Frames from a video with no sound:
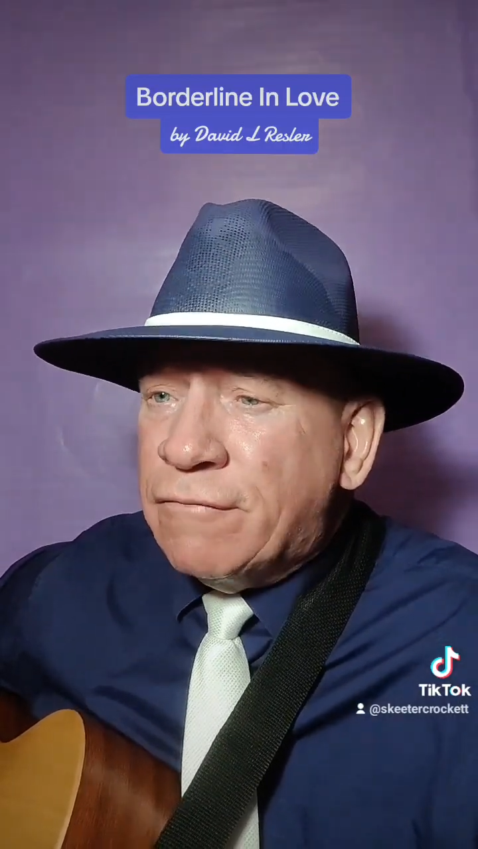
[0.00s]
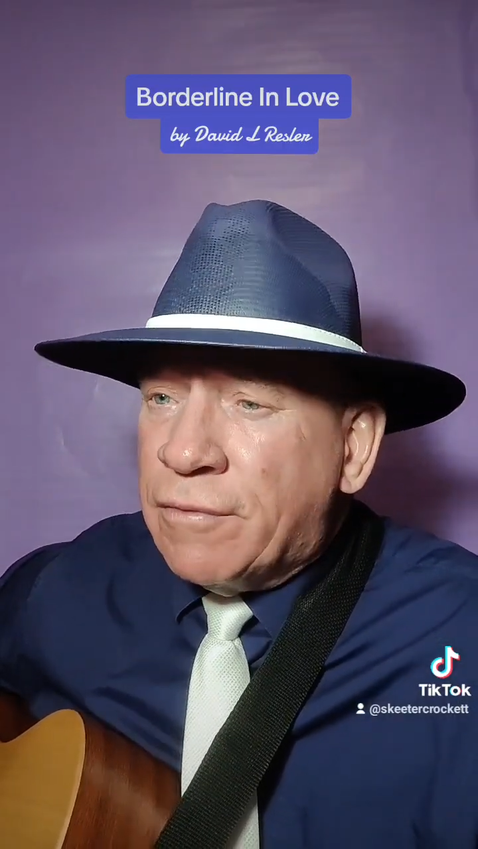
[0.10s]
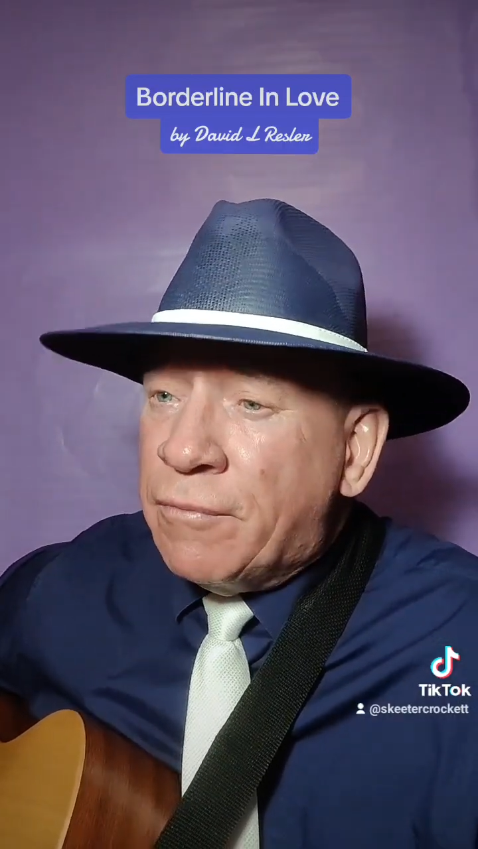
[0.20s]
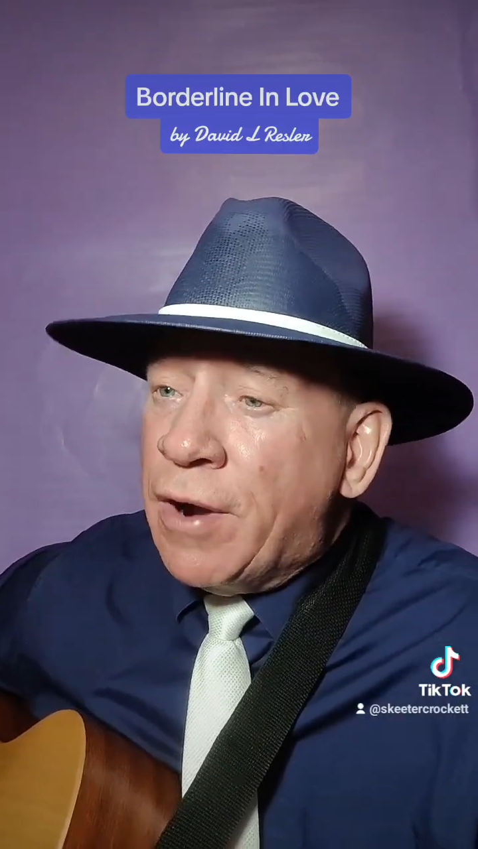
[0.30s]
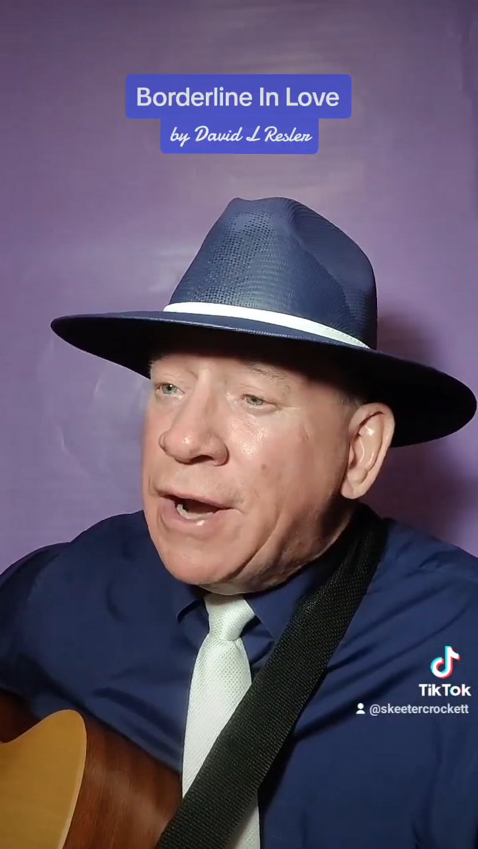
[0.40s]

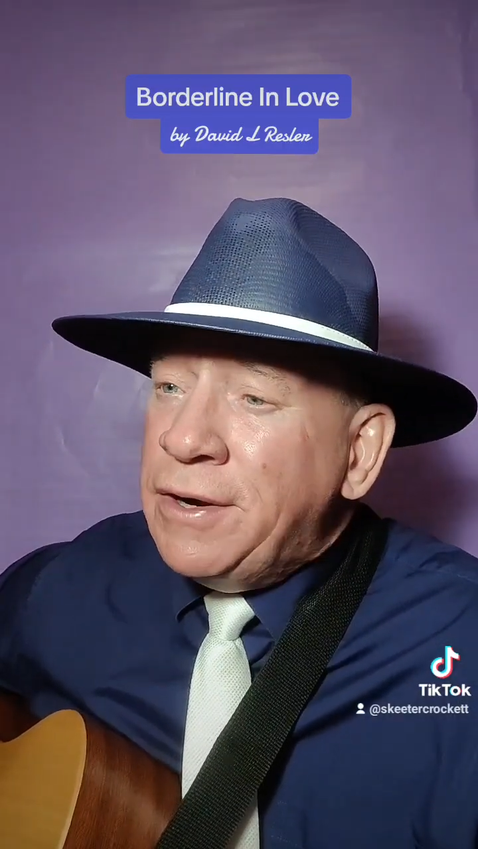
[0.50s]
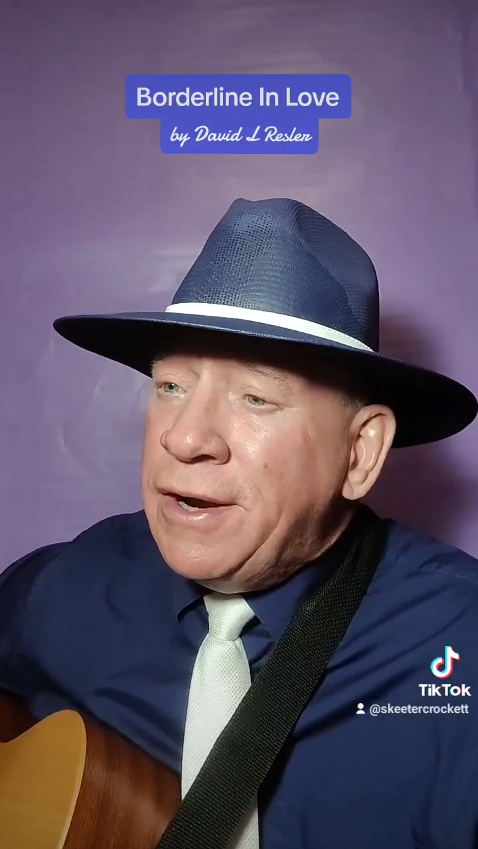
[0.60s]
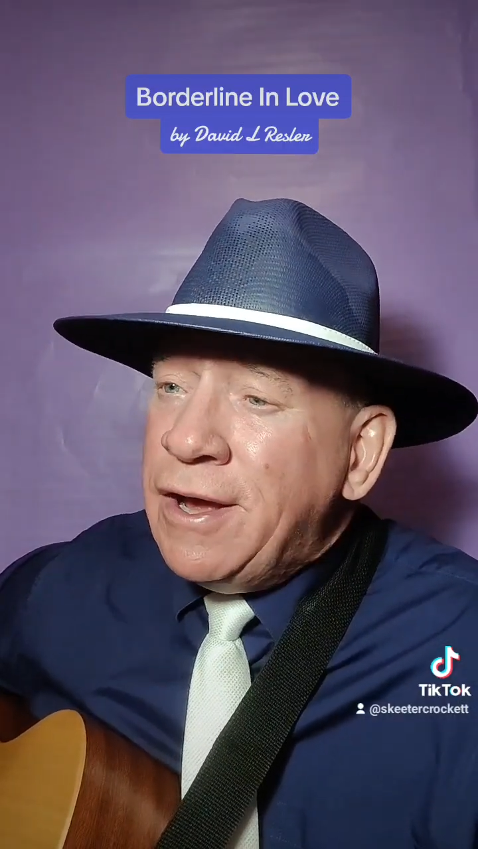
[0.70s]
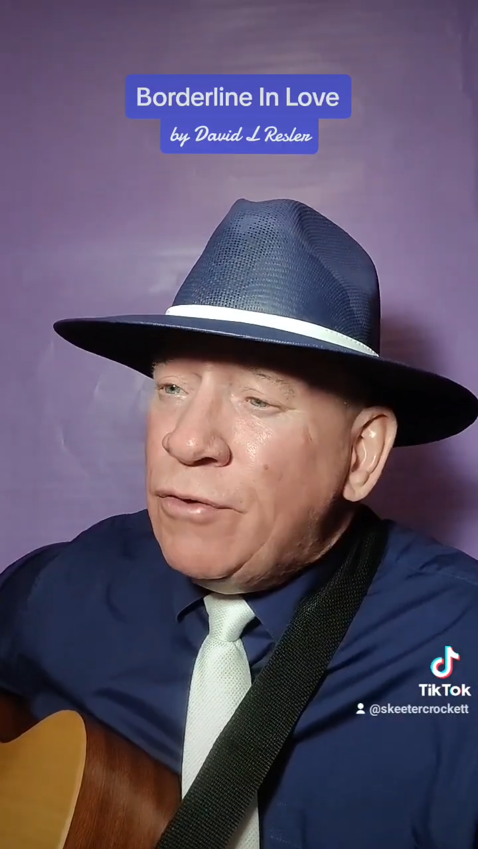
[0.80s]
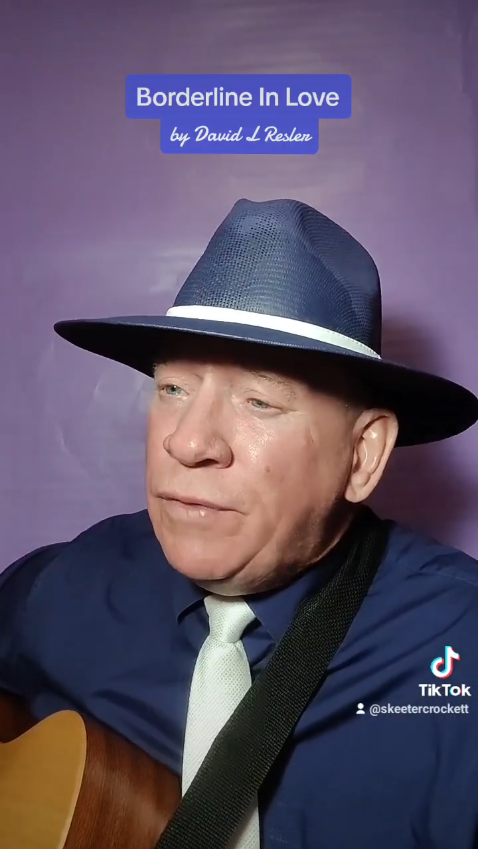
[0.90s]
from right
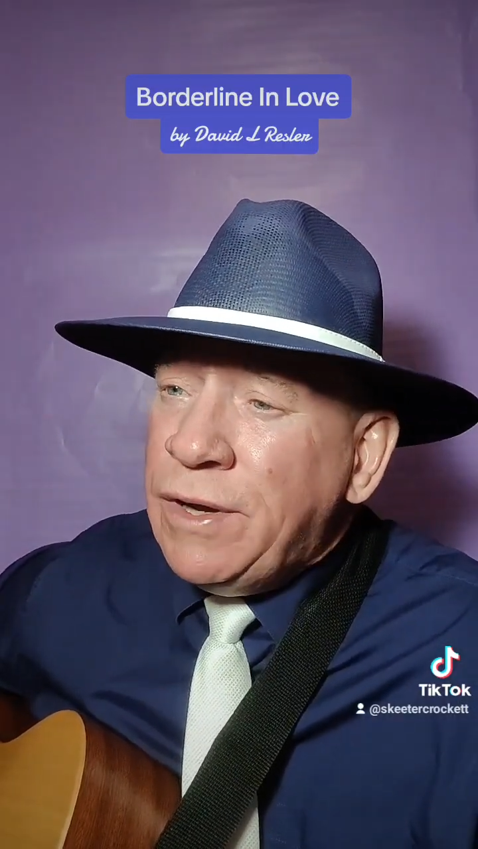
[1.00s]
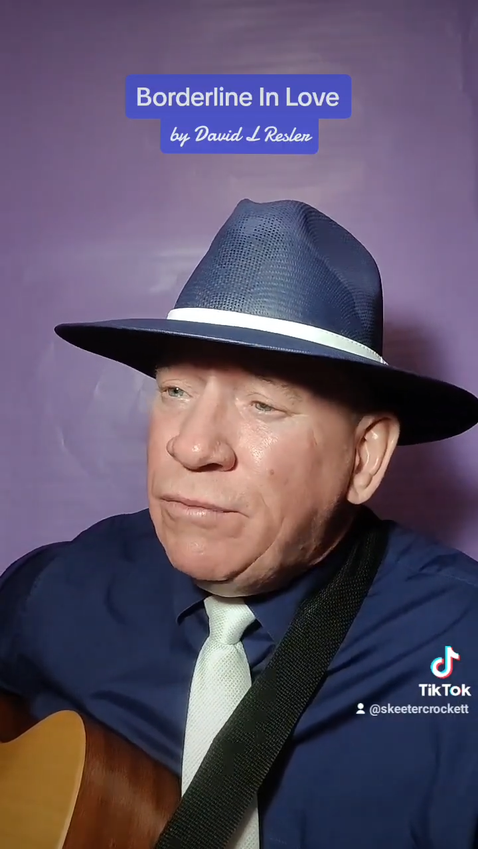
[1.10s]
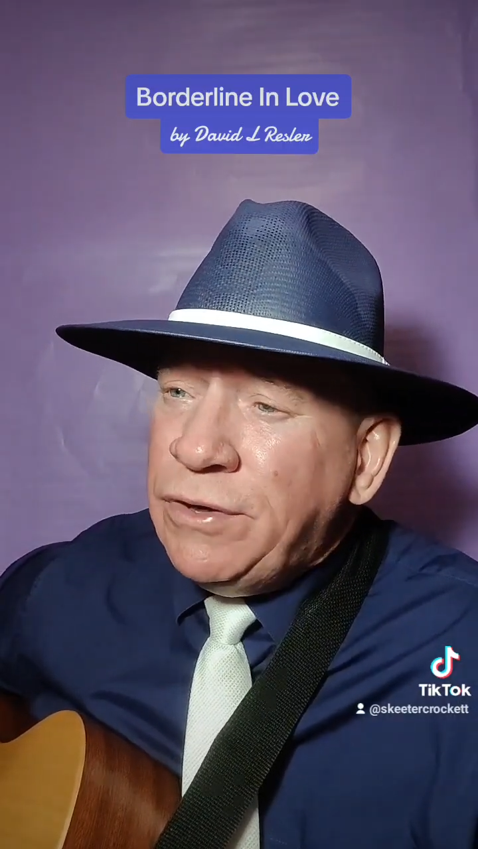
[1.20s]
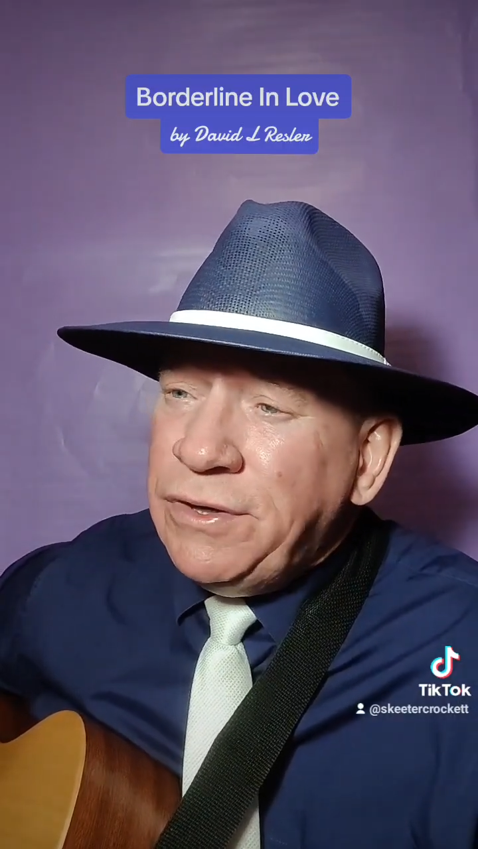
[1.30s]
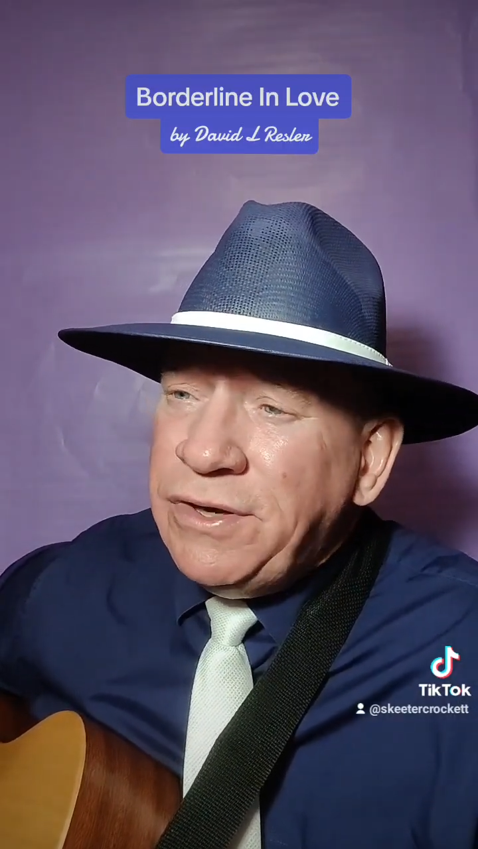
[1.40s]
now we
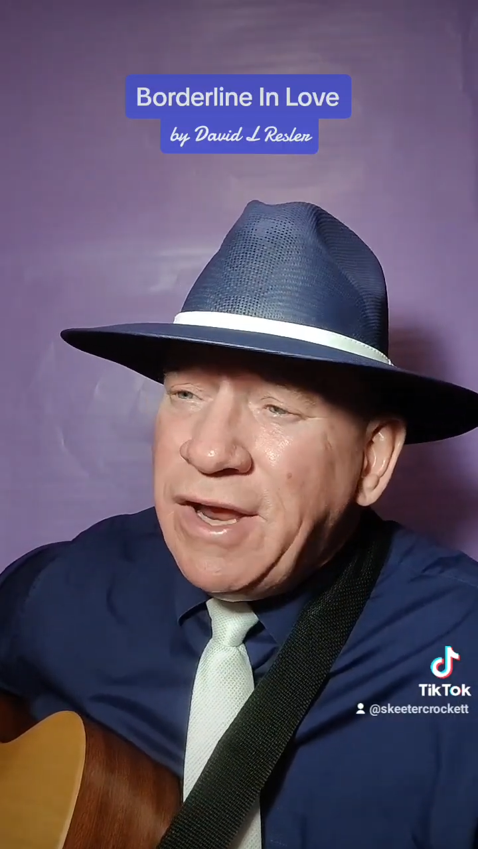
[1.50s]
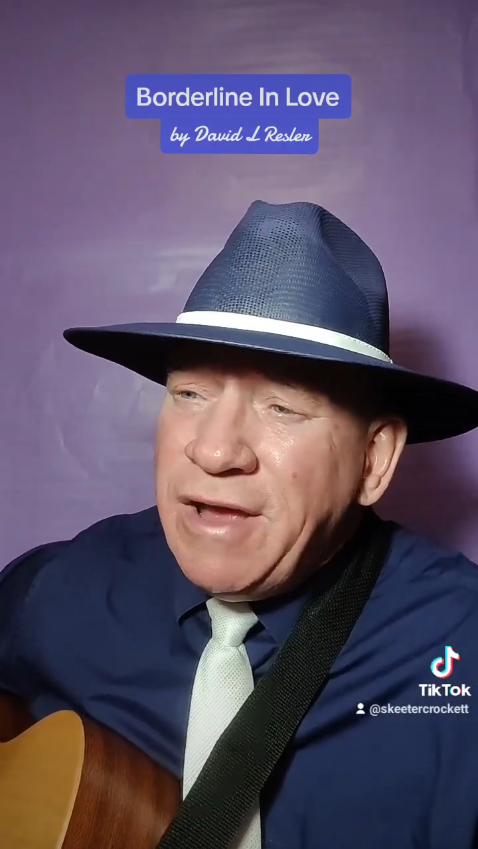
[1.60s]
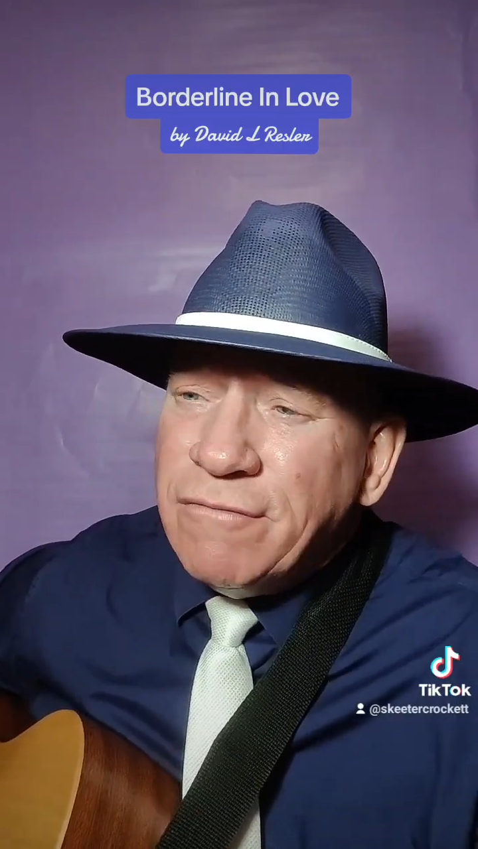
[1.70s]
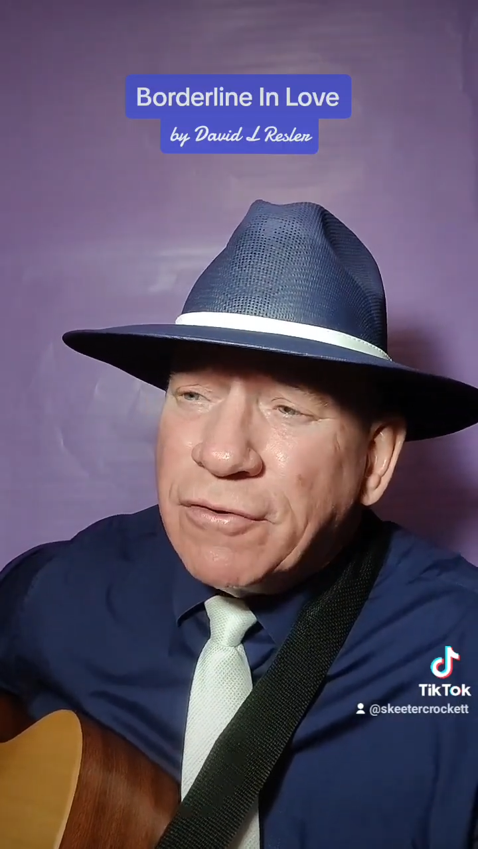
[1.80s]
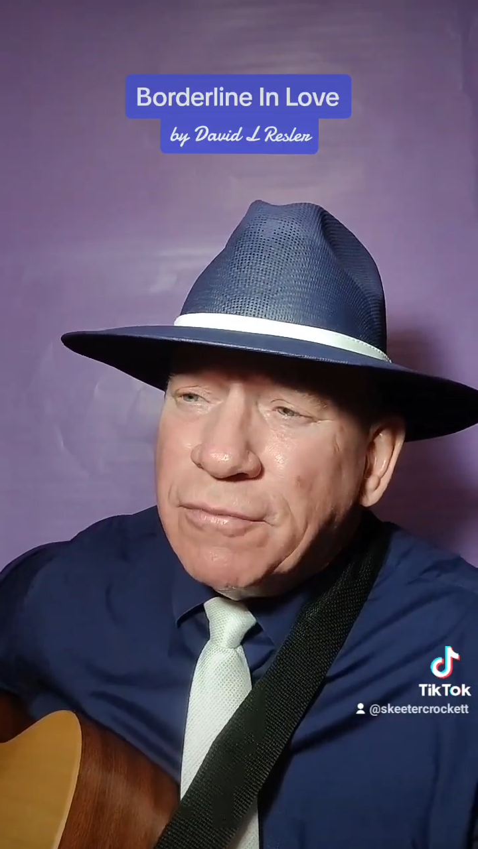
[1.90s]
would
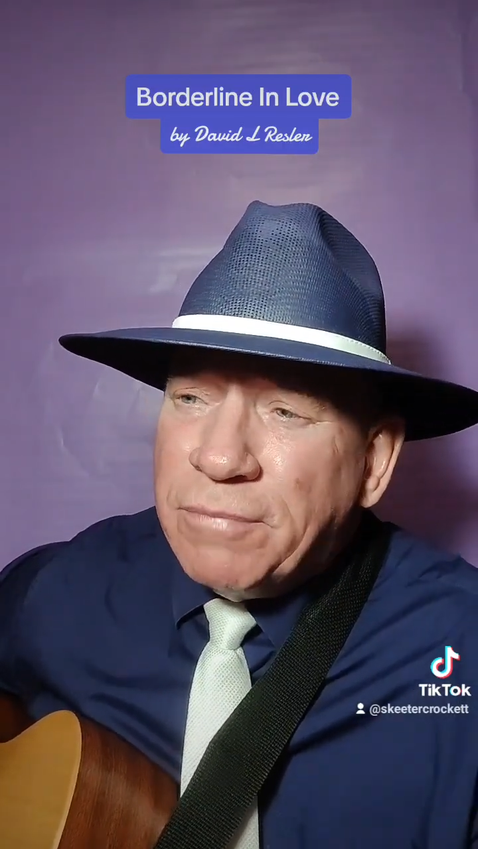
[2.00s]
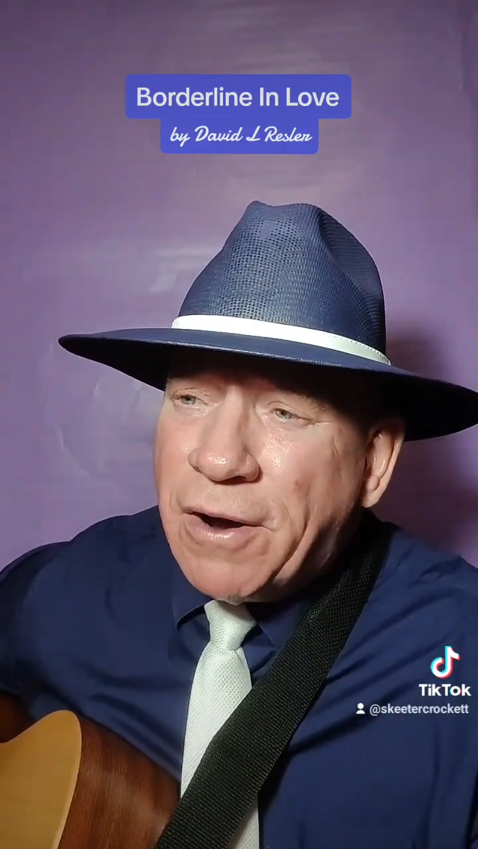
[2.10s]
never